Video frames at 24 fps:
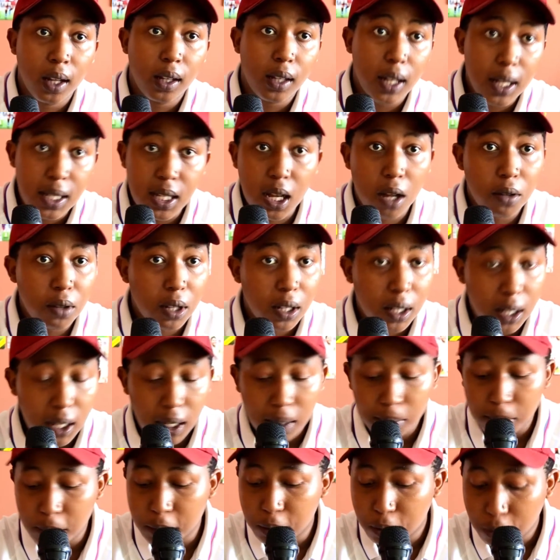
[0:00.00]
That's how the
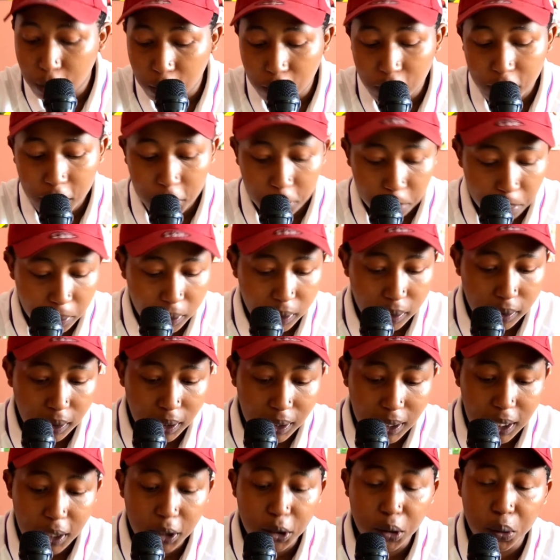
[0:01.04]
club has always been.
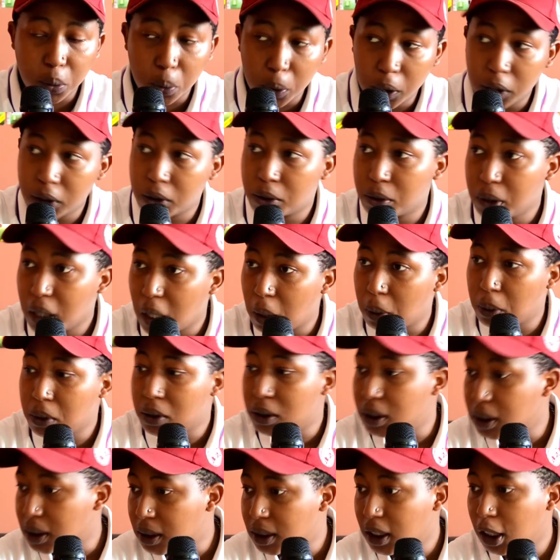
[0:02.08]
It has worked to our
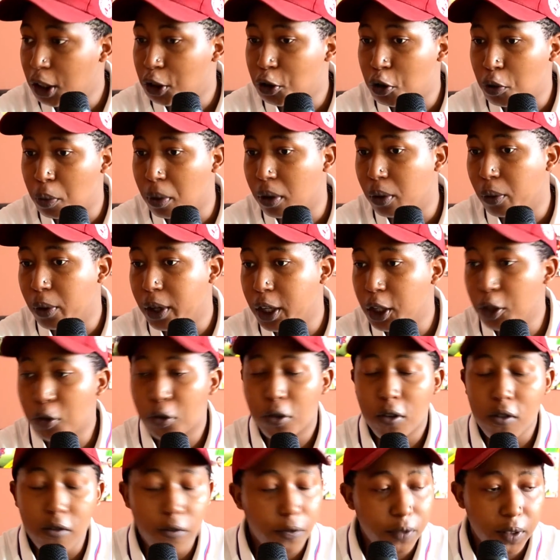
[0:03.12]
success. We've been winning
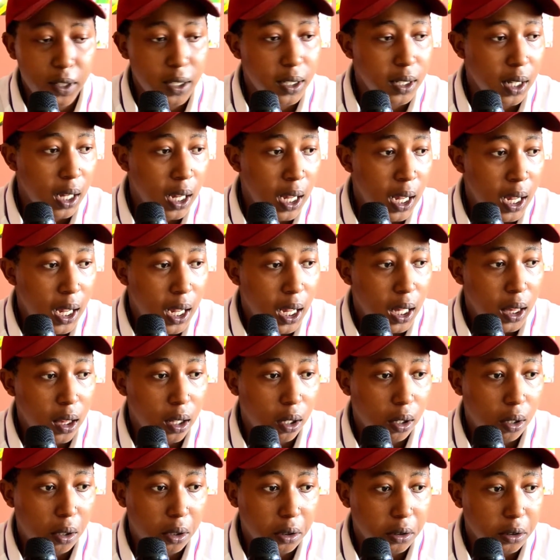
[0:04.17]
trophies in
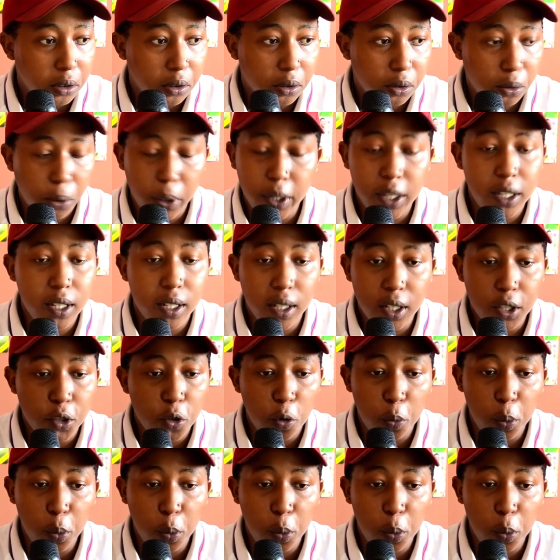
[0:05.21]
the last 20 years.